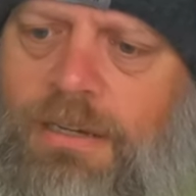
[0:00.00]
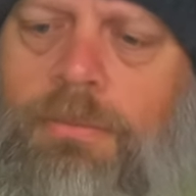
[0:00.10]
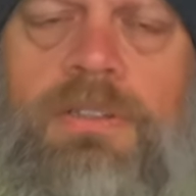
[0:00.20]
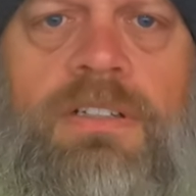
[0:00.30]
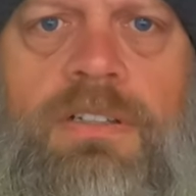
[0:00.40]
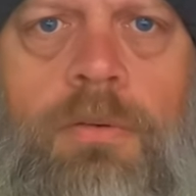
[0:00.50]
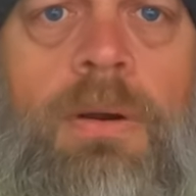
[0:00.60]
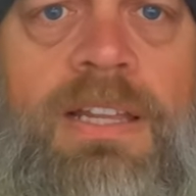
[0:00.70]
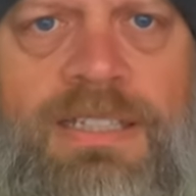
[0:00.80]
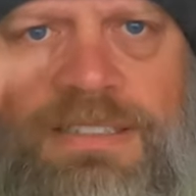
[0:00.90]
wasn't
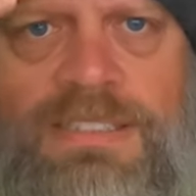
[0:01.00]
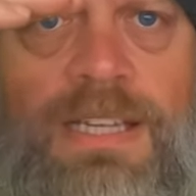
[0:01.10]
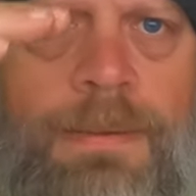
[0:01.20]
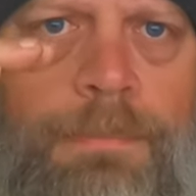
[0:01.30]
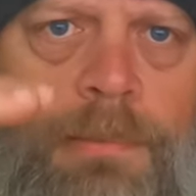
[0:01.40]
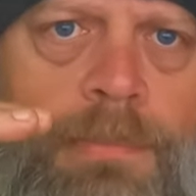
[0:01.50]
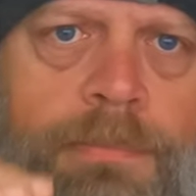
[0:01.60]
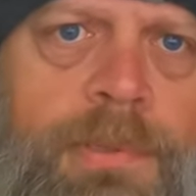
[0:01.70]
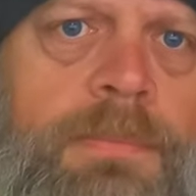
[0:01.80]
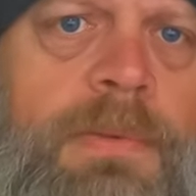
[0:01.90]
quite as boom
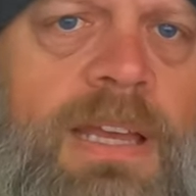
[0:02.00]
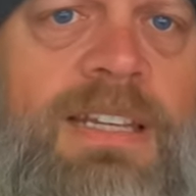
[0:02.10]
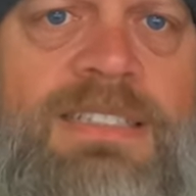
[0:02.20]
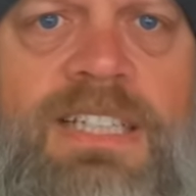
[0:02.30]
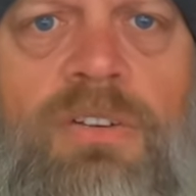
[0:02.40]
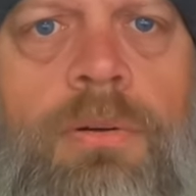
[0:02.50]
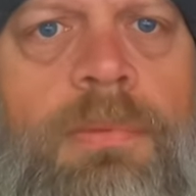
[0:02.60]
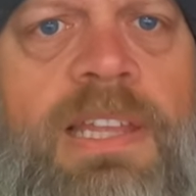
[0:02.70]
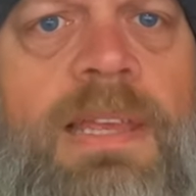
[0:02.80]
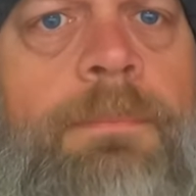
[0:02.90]
kind of as I
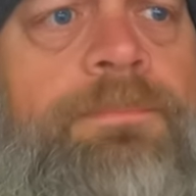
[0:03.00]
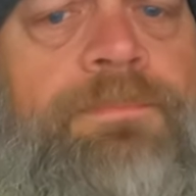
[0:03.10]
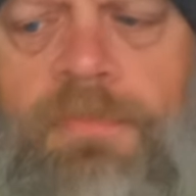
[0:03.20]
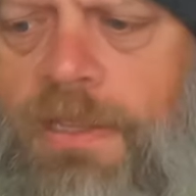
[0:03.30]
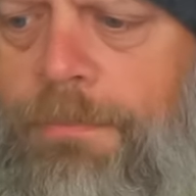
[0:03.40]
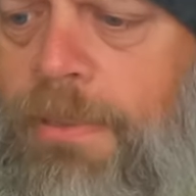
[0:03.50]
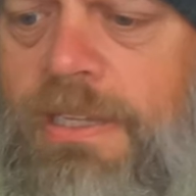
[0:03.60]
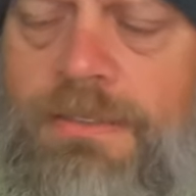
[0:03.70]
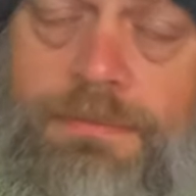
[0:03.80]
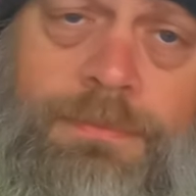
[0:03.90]
normally am,
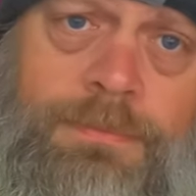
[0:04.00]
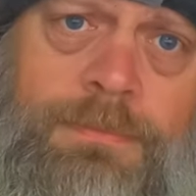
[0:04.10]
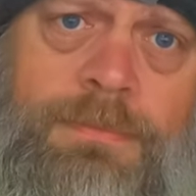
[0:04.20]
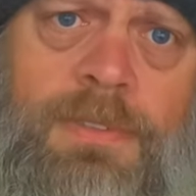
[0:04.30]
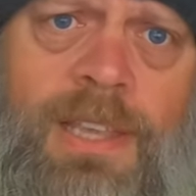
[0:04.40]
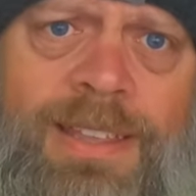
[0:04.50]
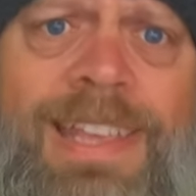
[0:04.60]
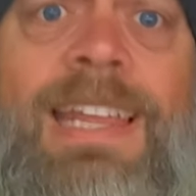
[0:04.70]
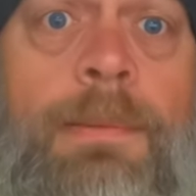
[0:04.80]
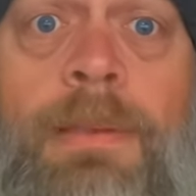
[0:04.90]
but
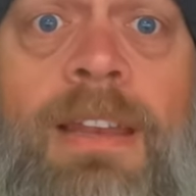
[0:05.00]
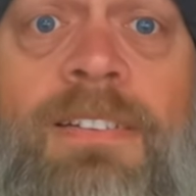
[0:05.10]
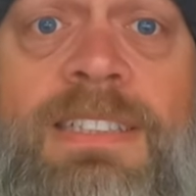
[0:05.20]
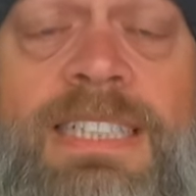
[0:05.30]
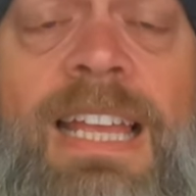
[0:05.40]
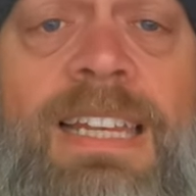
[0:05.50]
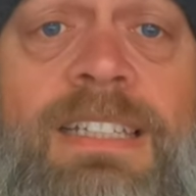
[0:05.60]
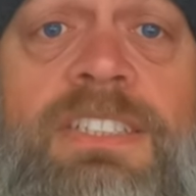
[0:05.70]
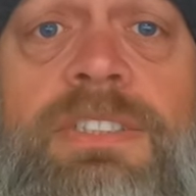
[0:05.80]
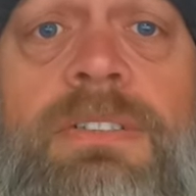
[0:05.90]
again, I'm kind of
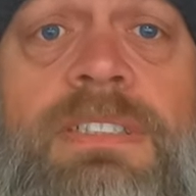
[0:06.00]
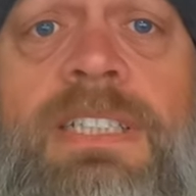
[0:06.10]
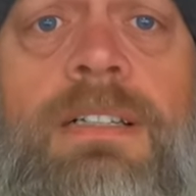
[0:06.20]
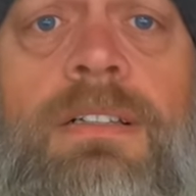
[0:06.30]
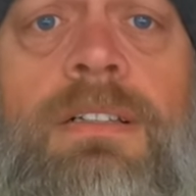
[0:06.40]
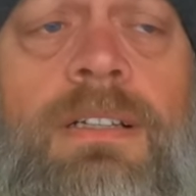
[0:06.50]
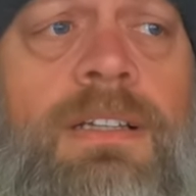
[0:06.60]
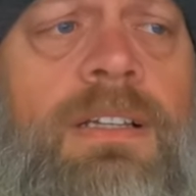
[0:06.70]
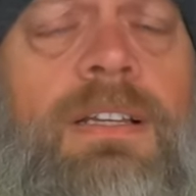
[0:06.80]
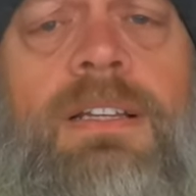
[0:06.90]
excited, as you can tell.
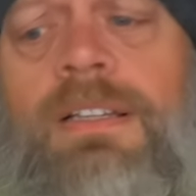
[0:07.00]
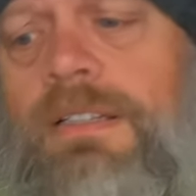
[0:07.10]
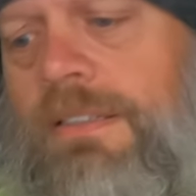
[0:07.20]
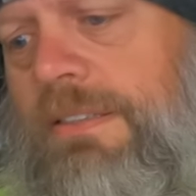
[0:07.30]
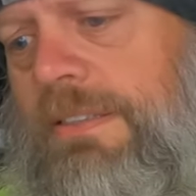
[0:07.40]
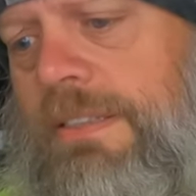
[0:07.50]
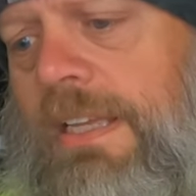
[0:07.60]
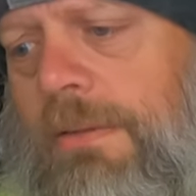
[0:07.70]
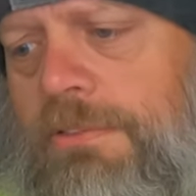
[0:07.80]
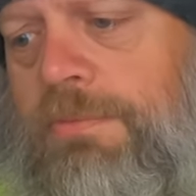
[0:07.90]

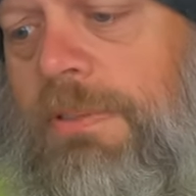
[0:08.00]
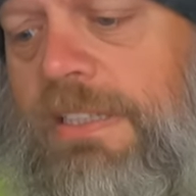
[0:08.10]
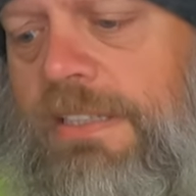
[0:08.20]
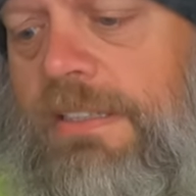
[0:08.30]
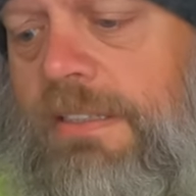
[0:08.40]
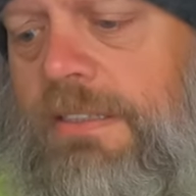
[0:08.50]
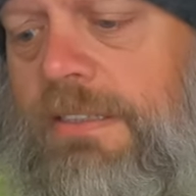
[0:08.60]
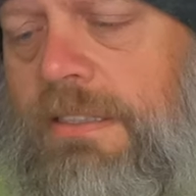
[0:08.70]
I was really